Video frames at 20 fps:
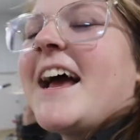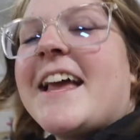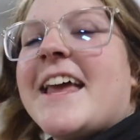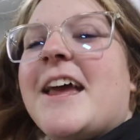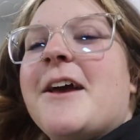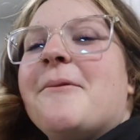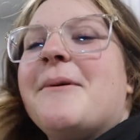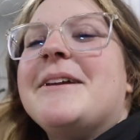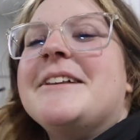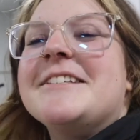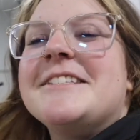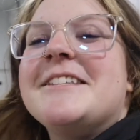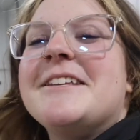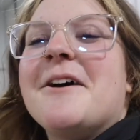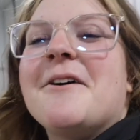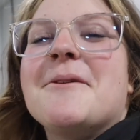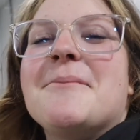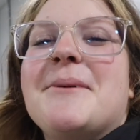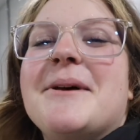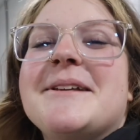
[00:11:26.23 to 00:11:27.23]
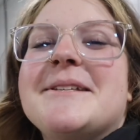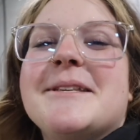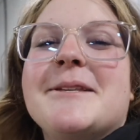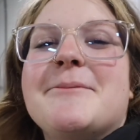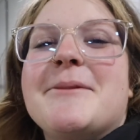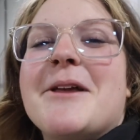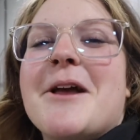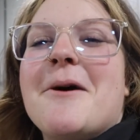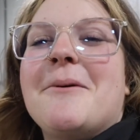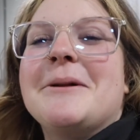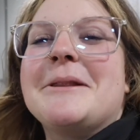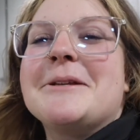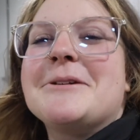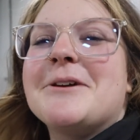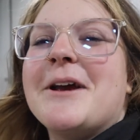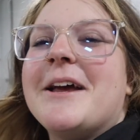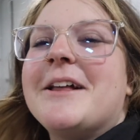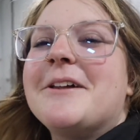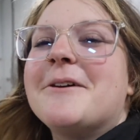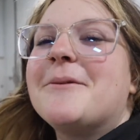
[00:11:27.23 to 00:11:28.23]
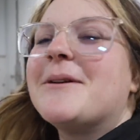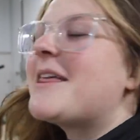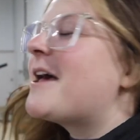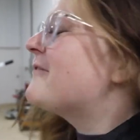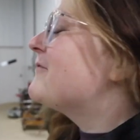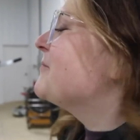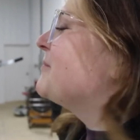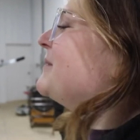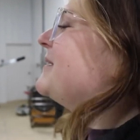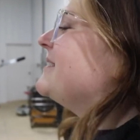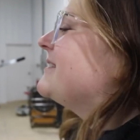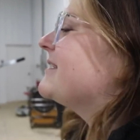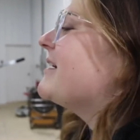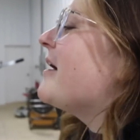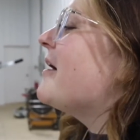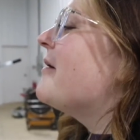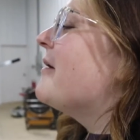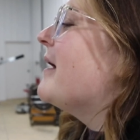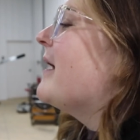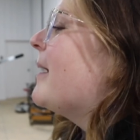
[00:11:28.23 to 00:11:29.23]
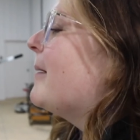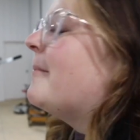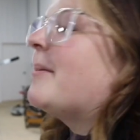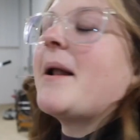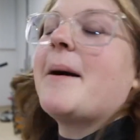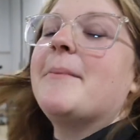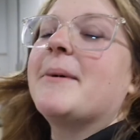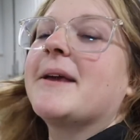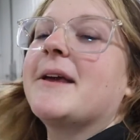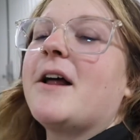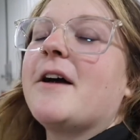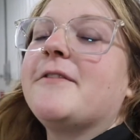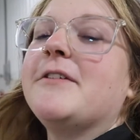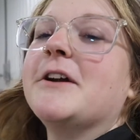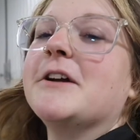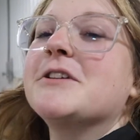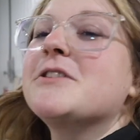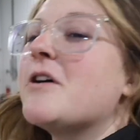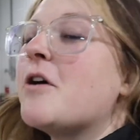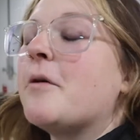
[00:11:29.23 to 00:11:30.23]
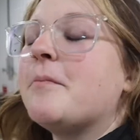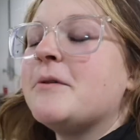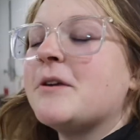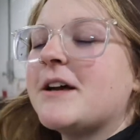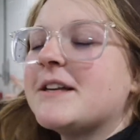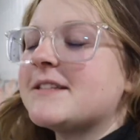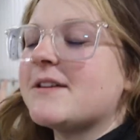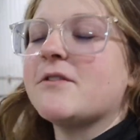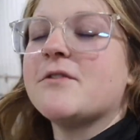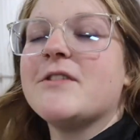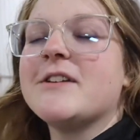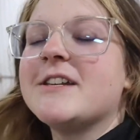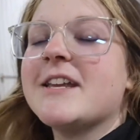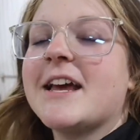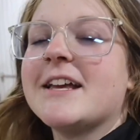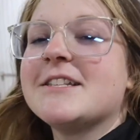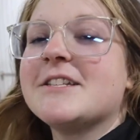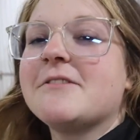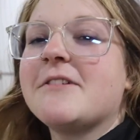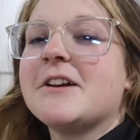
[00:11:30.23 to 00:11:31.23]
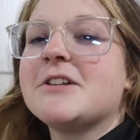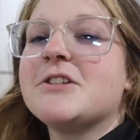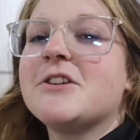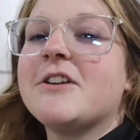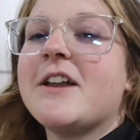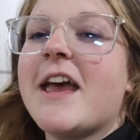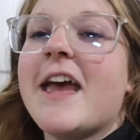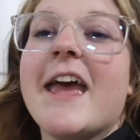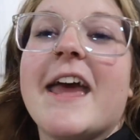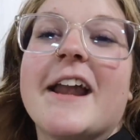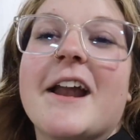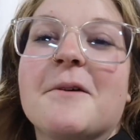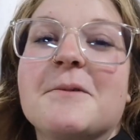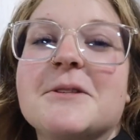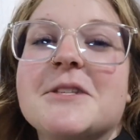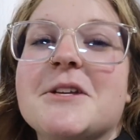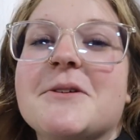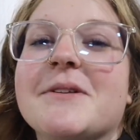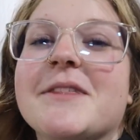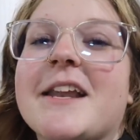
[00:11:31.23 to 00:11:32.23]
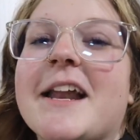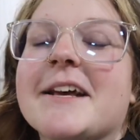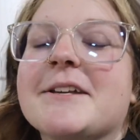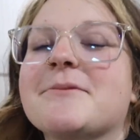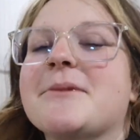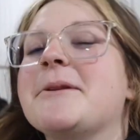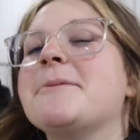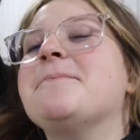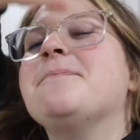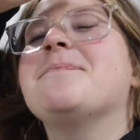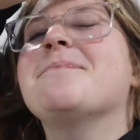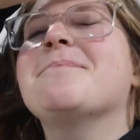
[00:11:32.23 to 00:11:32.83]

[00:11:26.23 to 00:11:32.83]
I can't wait to see all the places we go with the trailer with Heifer Please Co. But I'm gonna get off here. So I hope you guys have a fantastic rest of your day and I will see you in the next one.